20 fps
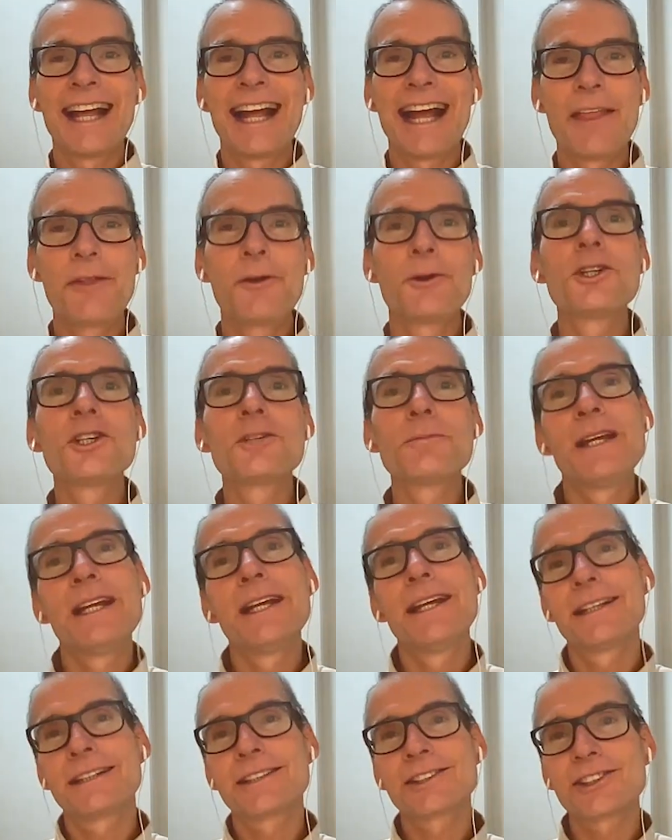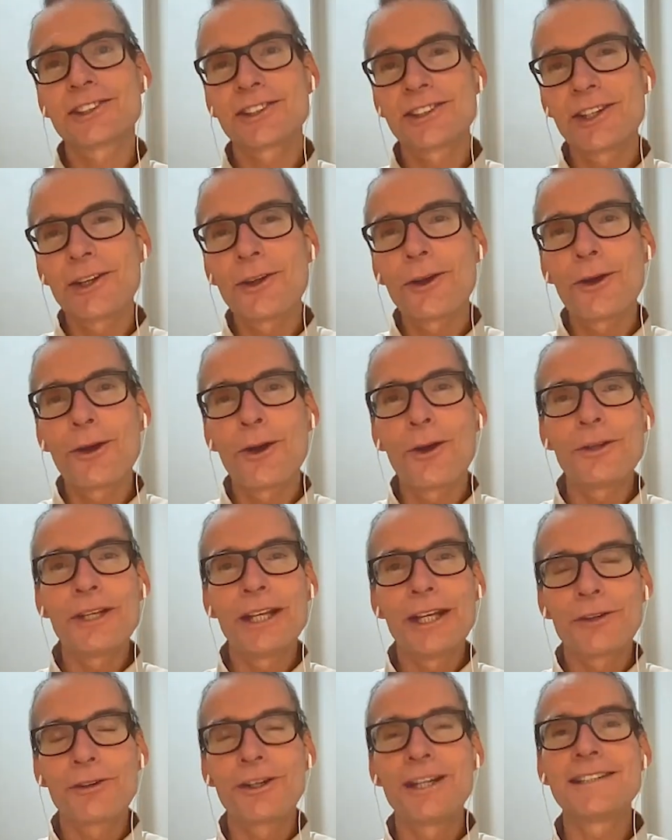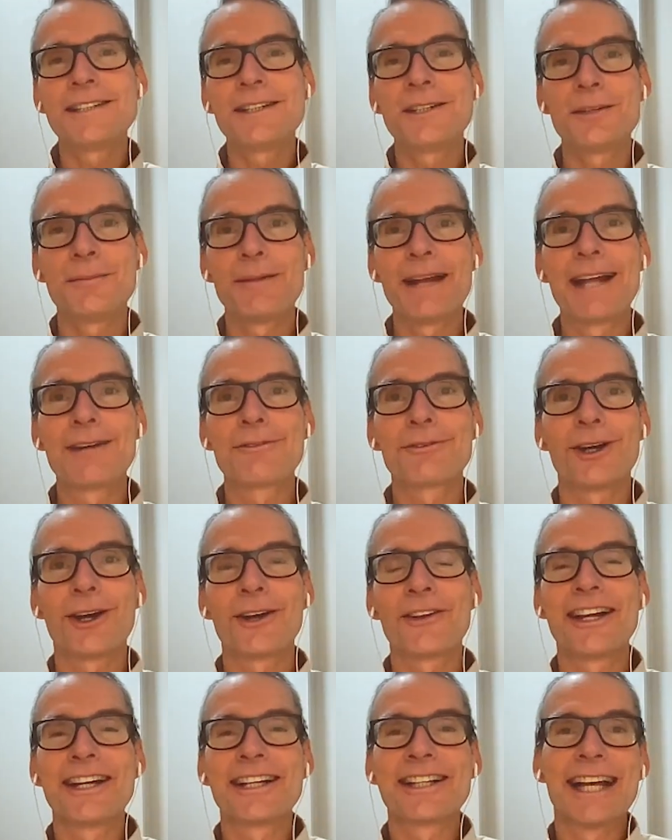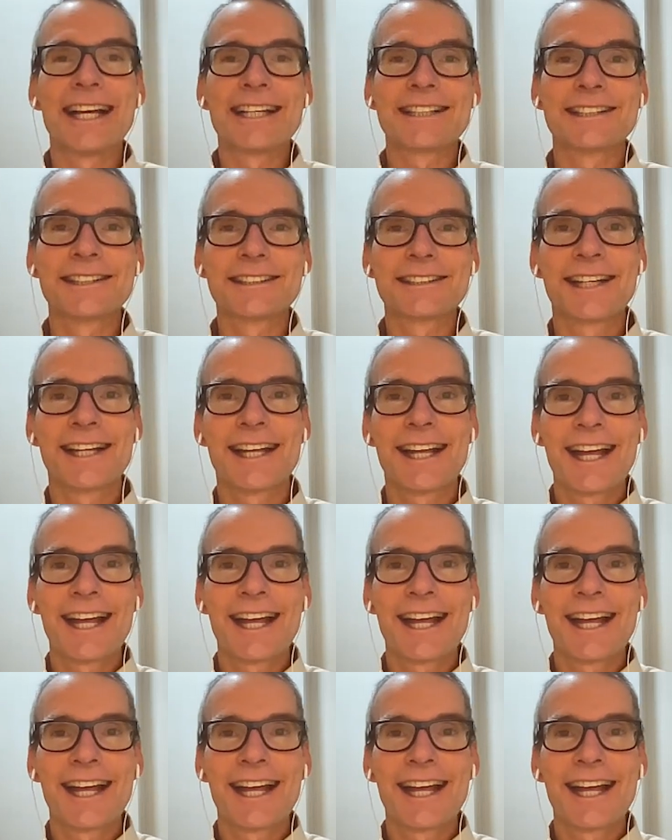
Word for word: and there would just be a slowly increasing demand for online classes.